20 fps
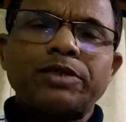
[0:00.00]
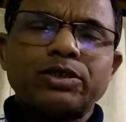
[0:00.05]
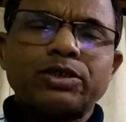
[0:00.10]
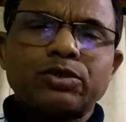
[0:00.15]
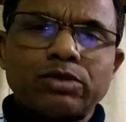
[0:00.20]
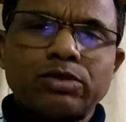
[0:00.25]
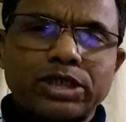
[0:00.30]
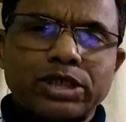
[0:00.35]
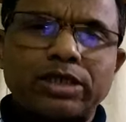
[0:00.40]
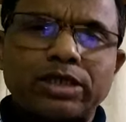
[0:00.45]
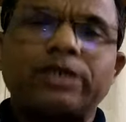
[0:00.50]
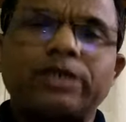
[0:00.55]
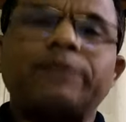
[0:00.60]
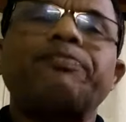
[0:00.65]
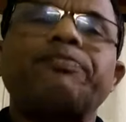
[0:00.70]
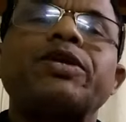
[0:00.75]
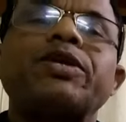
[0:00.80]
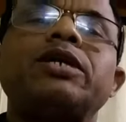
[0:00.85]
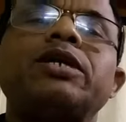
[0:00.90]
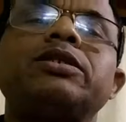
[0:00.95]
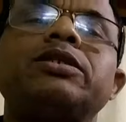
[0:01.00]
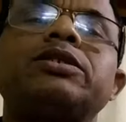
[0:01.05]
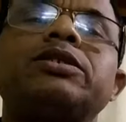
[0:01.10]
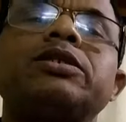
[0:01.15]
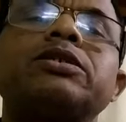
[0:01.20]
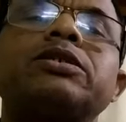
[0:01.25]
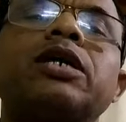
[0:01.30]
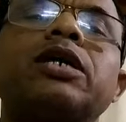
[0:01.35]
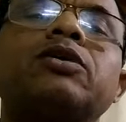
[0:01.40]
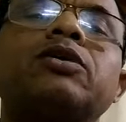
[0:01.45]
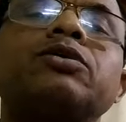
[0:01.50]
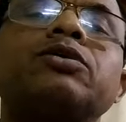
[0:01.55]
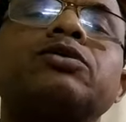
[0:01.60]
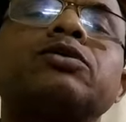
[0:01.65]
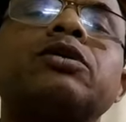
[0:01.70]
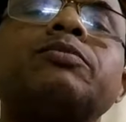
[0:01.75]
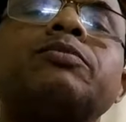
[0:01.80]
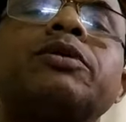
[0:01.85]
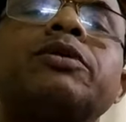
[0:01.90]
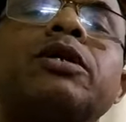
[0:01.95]
balance will tell you this is errors
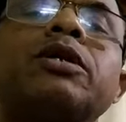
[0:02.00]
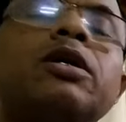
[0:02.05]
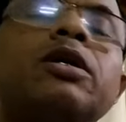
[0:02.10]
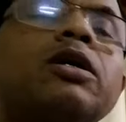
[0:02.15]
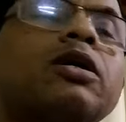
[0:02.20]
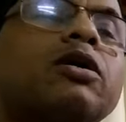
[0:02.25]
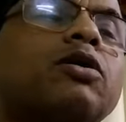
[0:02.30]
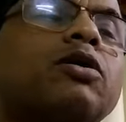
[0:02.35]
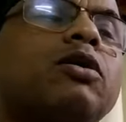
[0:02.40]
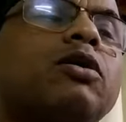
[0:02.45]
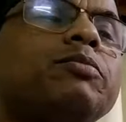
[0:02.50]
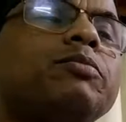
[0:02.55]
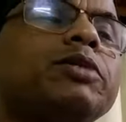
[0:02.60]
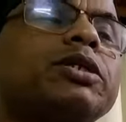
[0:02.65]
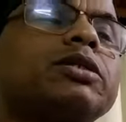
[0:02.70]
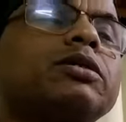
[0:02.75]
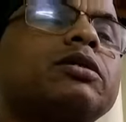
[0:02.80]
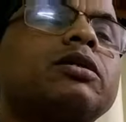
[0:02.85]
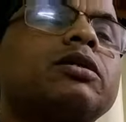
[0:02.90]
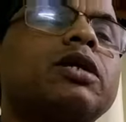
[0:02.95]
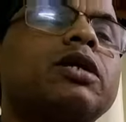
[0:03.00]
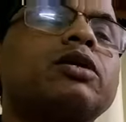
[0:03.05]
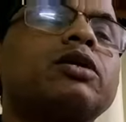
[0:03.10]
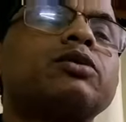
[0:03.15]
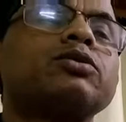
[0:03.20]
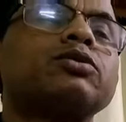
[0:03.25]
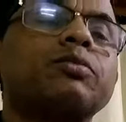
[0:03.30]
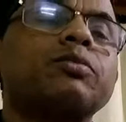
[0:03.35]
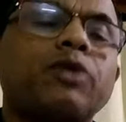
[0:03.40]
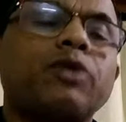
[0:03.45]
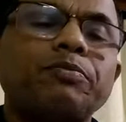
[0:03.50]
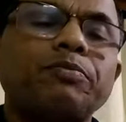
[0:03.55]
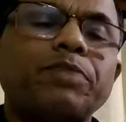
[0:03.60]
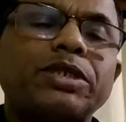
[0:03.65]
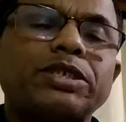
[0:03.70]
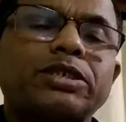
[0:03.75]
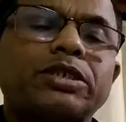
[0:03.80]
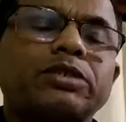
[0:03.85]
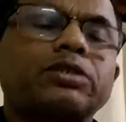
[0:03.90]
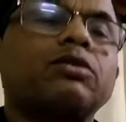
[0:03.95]
of
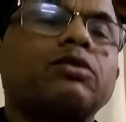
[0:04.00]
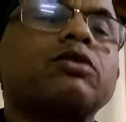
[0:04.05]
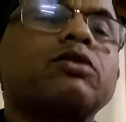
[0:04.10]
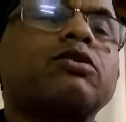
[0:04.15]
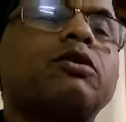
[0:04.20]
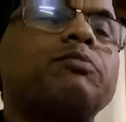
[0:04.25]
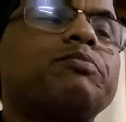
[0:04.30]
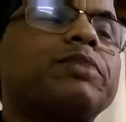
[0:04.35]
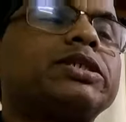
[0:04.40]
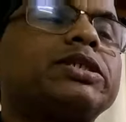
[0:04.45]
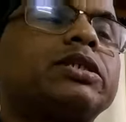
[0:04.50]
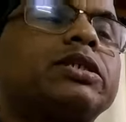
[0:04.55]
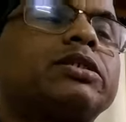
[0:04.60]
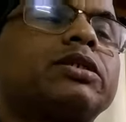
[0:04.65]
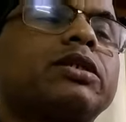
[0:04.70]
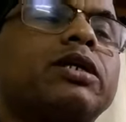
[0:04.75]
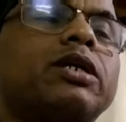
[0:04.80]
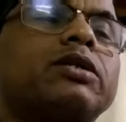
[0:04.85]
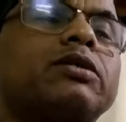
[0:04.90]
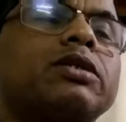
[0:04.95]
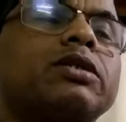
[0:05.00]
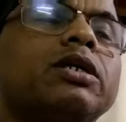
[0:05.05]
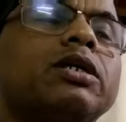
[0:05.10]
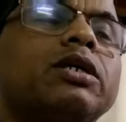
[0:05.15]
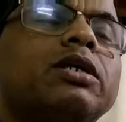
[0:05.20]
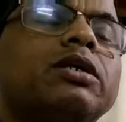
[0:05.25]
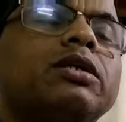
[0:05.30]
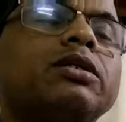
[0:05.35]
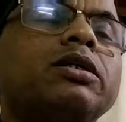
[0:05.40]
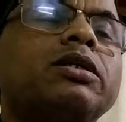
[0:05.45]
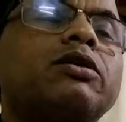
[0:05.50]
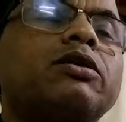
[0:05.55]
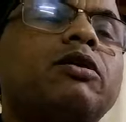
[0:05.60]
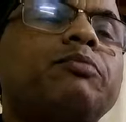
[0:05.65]
compensation or compensating error. In